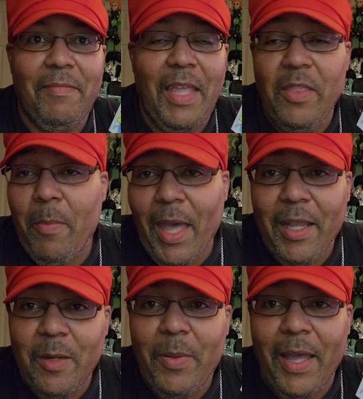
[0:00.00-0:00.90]
in the
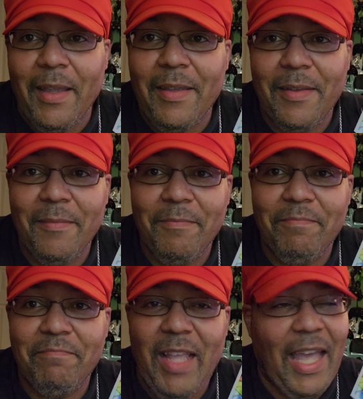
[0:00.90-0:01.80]
back of the pack.
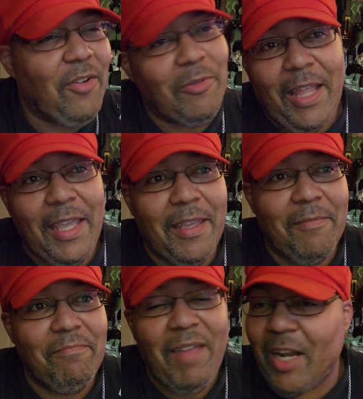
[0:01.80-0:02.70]
I don't like it.
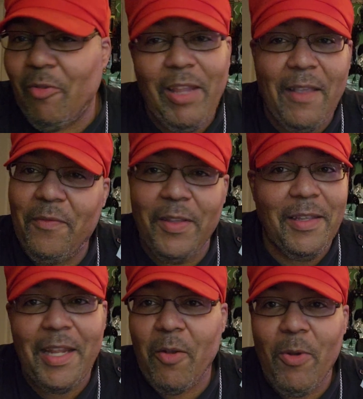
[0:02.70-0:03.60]
I don't like
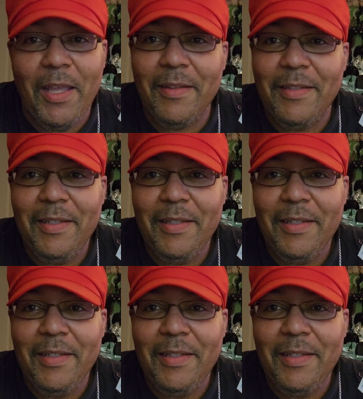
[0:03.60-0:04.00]
feeling that way.